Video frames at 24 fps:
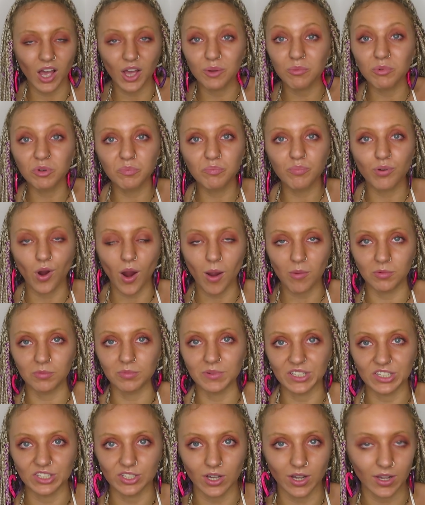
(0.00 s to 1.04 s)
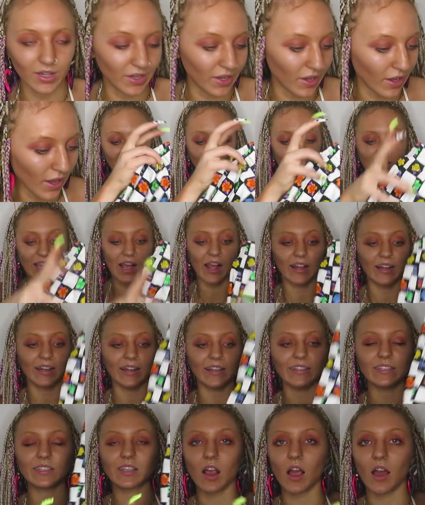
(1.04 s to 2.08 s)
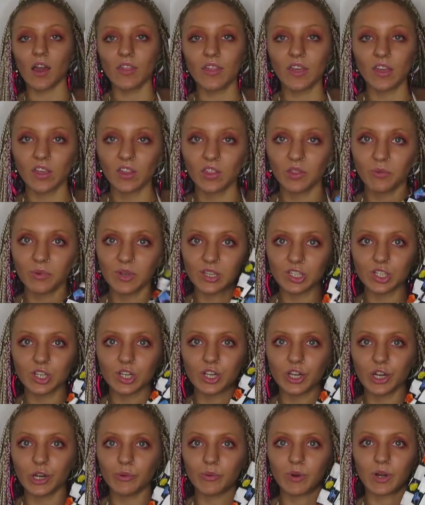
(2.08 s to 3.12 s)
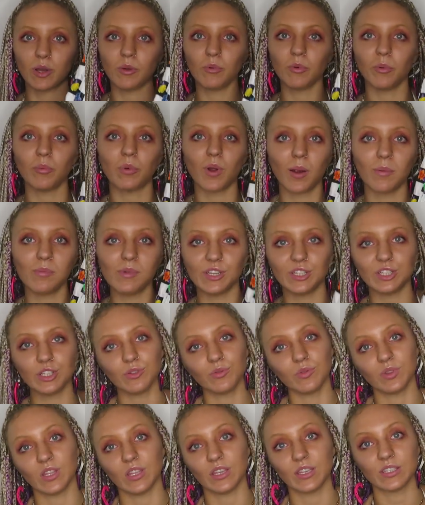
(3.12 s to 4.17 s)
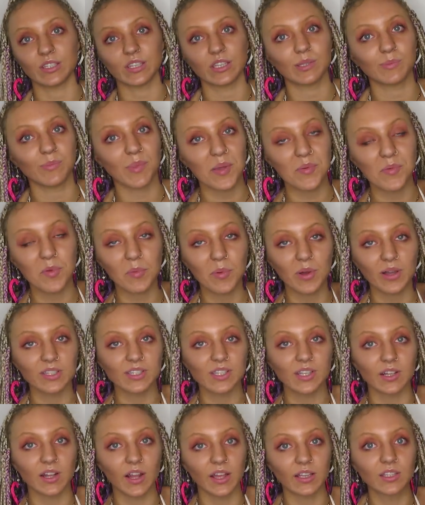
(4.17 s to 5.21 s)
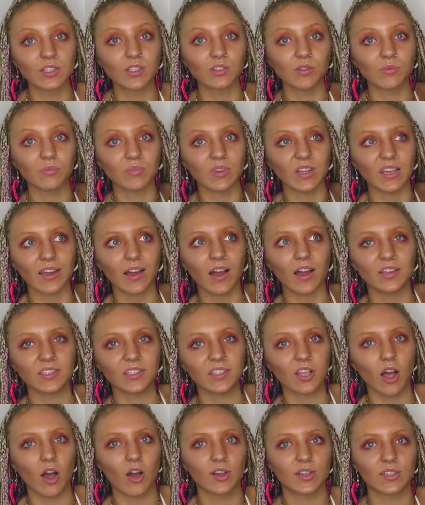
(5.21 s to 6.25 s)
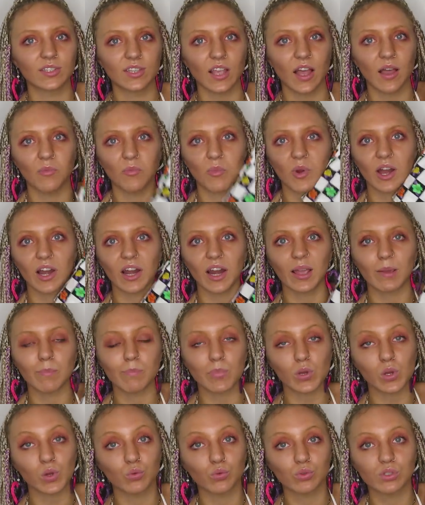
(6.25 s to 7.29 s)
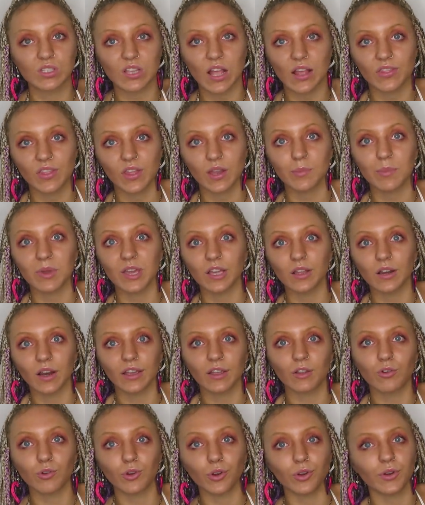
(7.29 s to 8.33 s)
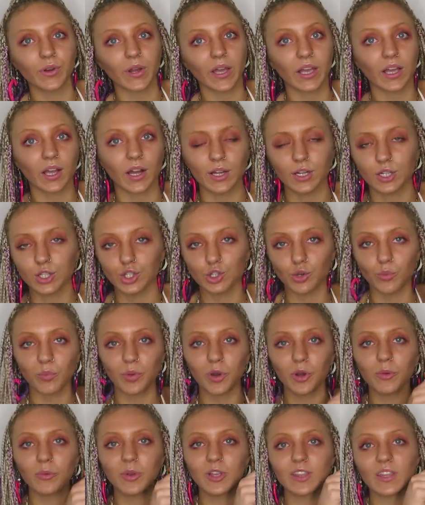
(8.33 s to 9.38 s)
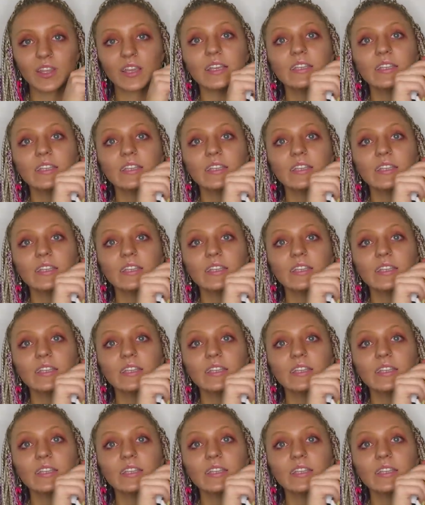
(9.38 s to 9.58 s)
I would probably die. These, at least, I think in the winter, what I would probably do with these is maybe buy like some knee-high socks and wear like boots and then a big like crew neck kind of jumper with